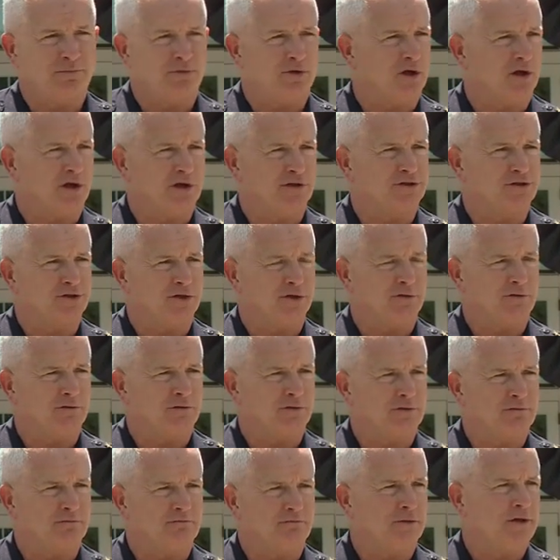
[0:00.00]
but also
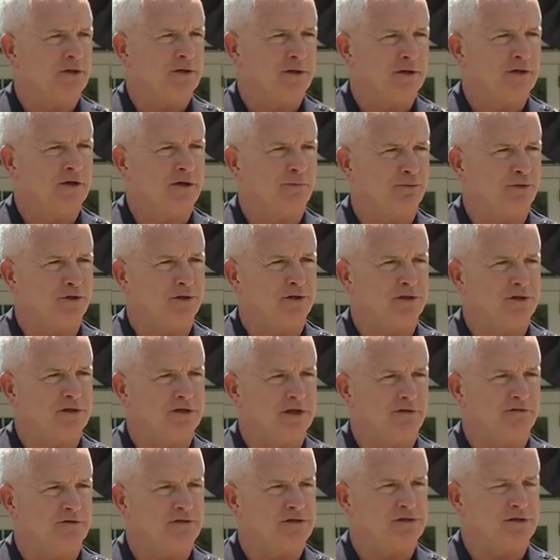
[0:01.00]
completely
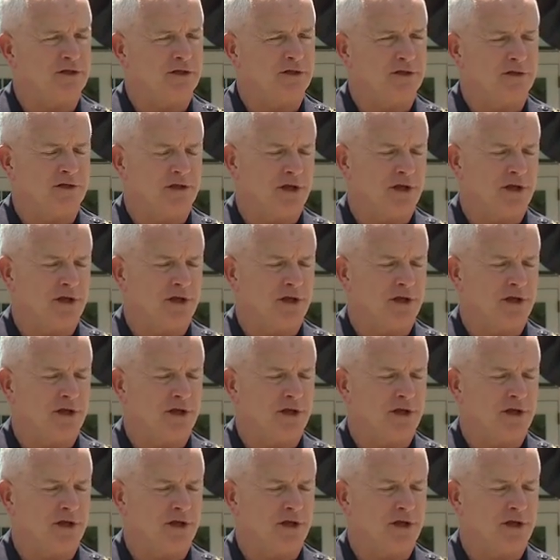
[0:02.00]
devastated.